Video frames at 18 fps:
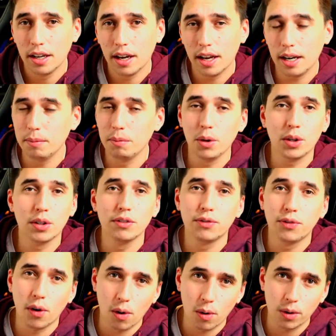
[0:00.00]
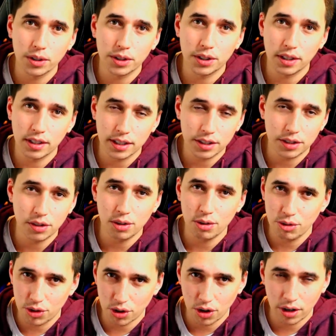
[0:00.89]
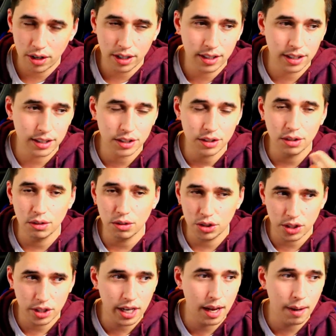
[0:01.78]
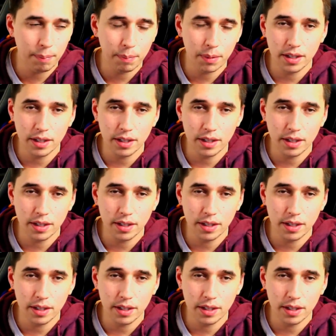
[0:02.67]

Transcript: And I'm looking forward to this new journey, this new step,